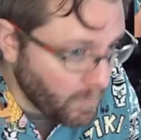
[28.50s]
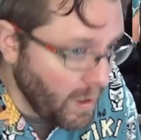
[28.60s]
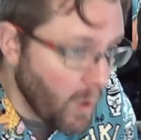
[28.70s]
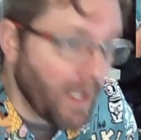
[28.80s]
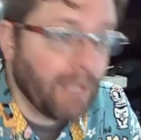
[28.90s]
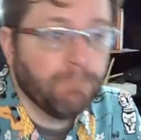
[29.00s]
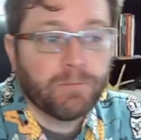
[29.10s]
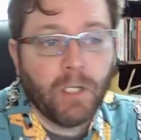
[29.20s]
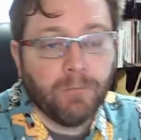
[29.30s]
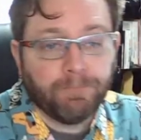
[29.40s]
Okay,
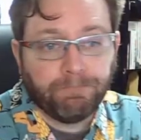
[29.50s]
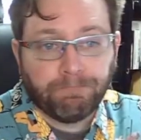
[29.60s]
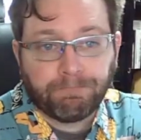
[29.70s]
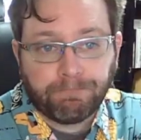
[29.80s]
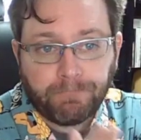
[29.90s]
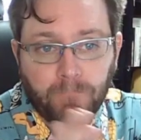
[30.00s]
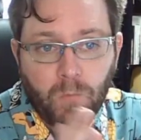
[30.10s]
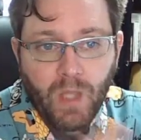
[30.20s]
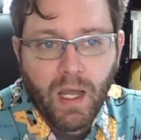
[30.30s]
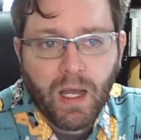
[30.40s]
so
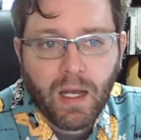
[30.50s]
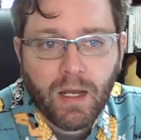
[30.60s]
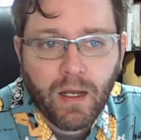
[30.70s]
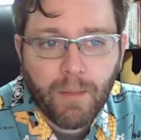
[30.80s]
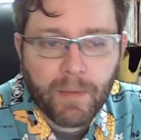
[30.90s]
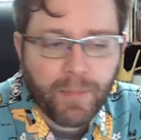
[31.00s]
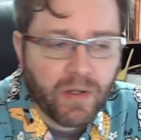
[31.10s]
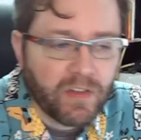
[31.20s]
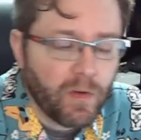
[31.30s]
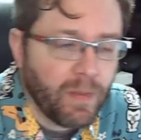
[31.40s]
it
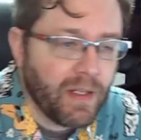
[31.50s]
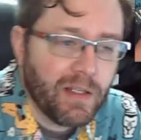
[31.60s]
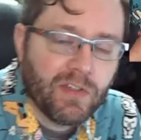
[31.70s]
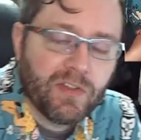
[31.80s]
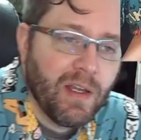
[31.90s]
appears everybody's